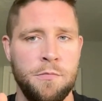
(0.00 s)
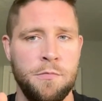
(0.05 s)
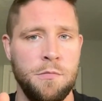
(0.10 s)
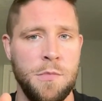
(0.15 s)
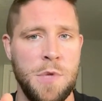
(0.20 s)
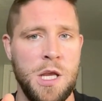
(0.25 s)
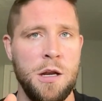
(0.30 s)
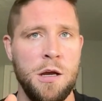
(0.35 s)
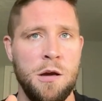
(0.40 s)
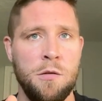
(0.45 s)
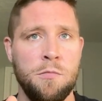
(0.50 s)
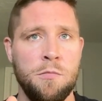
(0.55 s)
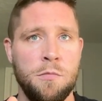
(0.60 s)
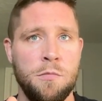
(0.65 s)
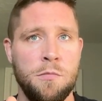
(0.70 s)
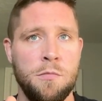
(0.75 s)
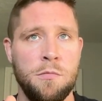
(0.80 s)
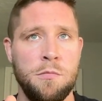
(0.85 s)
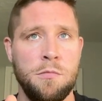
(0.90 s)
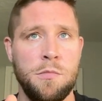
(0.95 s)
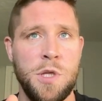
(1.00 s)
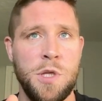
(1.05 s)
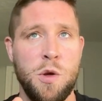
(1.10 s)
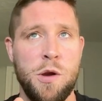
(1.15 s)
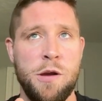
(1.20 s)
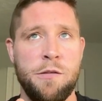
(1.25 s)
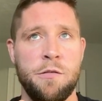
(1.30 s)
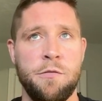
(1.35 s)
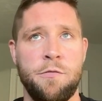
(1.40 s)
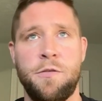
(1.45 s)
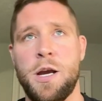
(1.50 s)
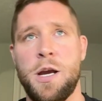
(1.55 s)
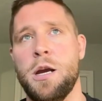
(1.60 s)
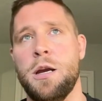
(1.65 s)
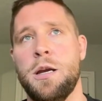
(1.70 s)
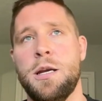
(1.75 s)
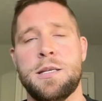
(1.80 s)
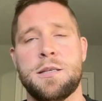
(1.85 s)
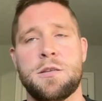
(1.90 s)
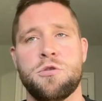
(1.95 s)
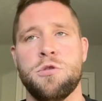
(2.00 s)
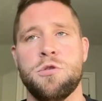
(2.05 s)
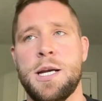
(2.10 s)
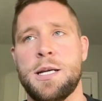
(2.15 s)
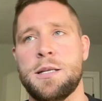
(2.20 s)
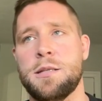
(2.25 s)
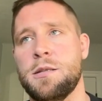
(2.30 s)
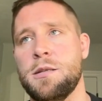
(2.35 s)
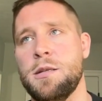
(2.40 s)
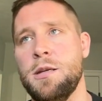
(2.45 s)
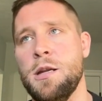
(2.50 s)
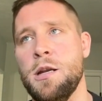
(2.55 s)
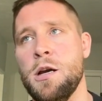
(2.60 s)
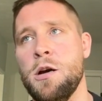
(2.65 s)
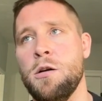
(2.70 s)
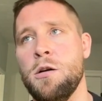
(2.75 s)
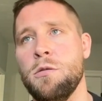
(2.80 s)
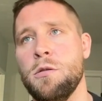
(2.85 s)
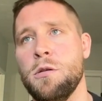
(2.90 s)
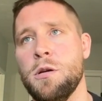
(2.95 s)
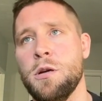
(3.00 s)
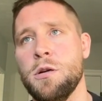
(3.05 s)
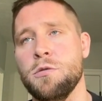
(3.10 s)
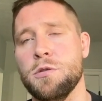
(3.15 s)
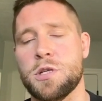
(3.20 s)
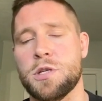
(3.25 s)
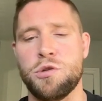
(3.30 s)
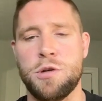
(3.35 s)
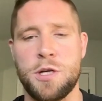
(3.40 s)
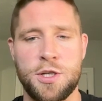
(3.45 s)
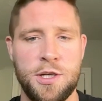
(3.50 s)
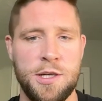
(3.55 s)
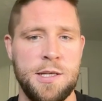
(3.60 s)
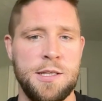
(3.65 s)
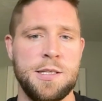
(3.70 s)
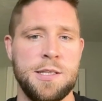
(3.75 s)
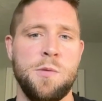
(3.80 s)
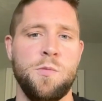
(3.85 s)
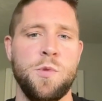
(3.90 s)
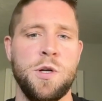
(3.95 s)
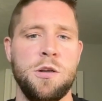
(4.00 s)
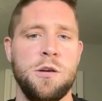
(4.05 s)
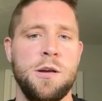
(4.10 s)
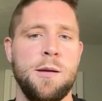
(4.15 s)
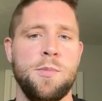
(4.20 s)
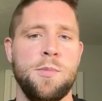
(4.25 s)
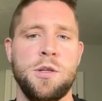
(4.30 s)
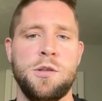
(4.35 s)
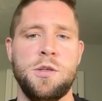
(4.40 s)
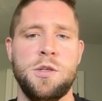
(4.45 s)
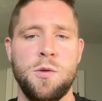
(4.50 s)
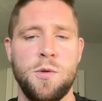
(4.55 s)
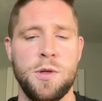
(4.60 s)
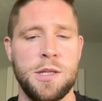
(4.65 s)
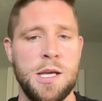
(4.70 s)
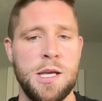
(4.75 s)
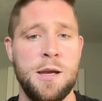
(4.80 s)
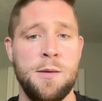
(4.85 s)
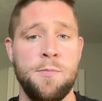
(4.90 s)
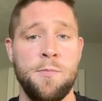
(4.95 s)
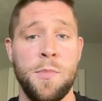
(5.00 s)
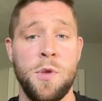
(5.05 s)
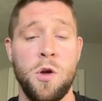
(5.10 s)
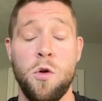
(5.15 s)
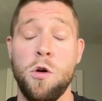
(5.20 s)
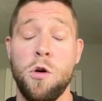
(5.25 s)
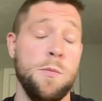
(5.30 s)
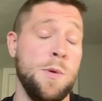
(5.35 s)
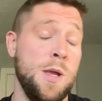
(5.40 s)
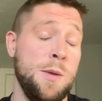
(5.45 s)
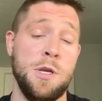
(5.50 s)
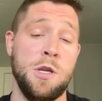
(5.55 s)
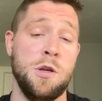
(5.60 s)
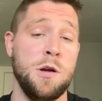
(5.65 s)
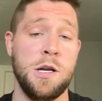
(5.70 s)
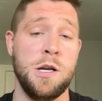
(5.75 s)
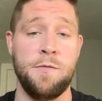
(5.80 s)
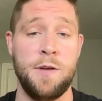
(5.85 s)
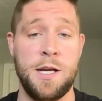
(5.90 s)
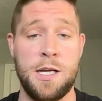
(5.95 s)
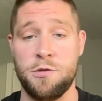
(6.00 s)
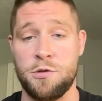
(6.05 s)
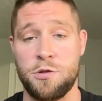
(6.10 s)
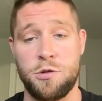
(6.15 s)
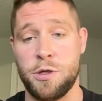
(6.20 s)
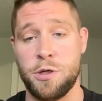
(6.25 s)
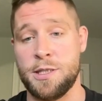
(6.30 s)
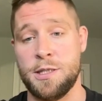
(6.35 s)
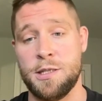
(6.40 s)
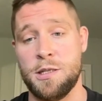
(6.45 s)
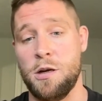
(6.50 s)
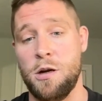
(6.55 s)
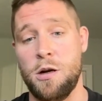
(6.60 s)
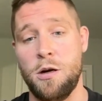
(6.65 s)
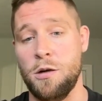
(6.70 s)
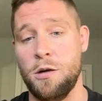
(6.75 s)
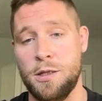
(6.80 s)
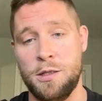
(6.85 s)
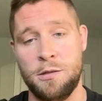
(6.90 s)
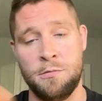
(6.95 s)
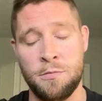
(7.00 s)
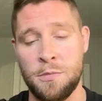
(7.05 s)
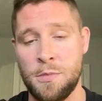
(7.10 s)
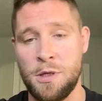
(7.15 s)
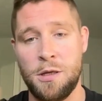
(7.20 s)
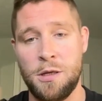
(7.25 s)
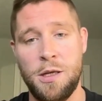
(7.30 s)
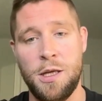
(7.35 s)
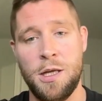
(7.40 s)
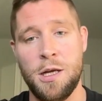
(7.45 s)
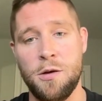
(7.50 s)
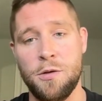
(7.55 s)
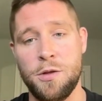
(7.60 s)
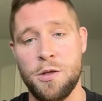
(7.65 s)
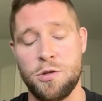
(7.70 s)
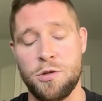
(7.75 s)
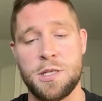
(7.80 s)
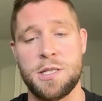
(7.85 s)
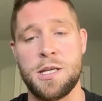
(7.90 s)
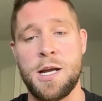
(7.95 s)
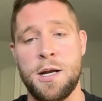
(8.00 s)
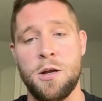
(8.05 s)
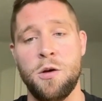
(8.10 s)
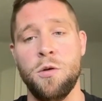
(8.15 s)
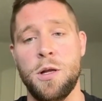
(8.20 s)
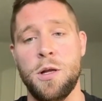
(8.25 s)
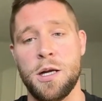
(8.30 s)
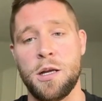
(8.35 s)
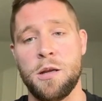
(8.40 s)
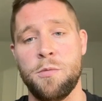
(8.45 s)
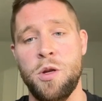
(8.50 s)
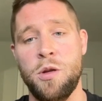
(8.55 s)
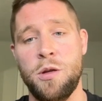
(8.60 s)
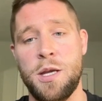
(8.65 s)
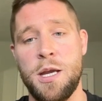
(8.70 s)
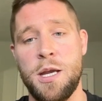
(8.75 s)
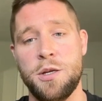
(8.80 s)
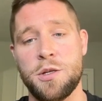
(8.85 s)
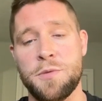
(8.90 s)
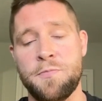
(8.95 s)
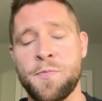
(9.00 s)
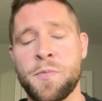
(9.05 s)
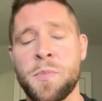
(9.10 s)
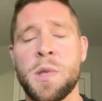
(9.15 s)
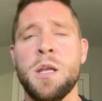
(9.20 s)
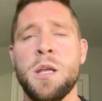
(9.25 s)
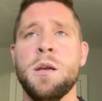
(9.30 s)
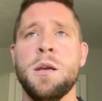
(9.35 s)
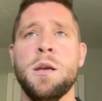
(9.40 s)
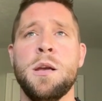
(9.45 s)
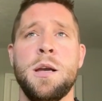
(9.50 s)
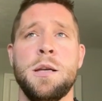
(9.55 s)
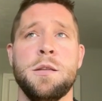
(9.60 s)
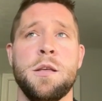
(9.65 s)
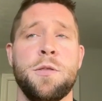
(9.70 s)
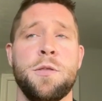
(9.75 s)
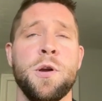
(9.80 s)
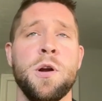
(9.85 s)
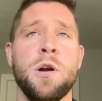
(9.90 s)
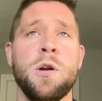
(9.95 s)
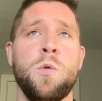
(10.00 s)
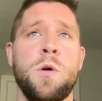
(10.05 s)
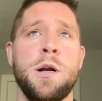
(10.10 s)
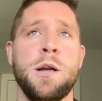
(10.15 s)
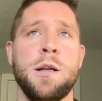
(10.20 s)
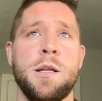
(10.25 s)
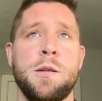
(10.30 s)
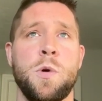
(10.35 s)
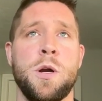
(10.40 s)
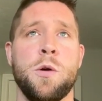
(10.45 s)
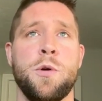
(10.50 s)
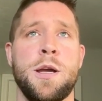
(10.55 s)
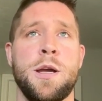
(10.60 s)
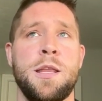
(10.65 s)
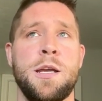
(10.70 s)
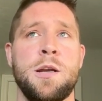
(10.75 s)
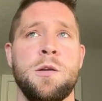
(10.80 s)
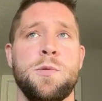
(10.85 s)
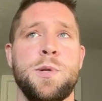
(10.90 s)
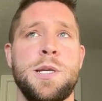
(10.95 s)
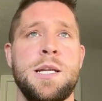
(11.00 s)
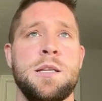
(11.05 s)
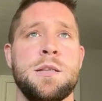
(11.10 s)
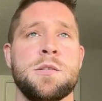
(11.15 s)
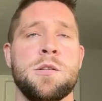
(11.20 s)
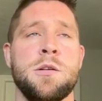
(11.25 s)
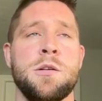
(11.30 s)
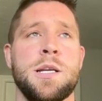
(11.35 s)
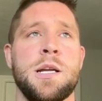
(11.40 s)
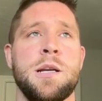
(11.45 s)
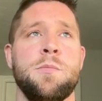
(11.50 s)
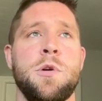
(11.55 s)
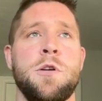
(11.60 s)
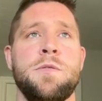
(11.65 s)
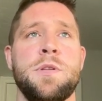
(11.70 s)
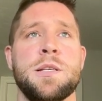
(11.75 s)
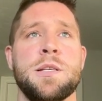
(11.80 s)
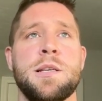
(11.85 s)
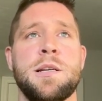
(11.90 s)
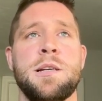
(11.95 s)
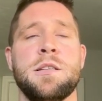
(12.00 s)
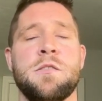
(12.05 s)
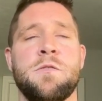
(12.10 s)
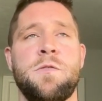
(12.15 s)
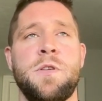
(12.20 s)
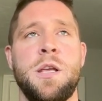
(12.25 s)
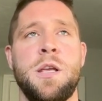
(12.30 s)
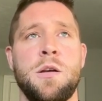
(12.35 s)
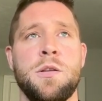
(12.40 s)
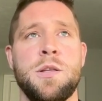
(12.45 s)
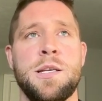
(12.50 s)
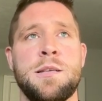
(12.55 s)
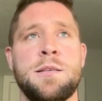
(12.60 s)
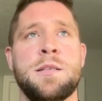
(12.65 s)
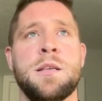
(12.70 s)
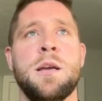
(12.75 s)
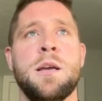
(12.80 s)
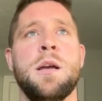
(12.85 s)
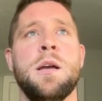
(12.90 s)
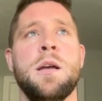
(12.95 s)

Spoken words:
you know, you have a very strict, restrictions on what you're able to do with them, or maybe you don't have any restrictions at all, and there's just not a whole lot of communication. And the third one, and where I think we need to start to kind of move this thing as a field, is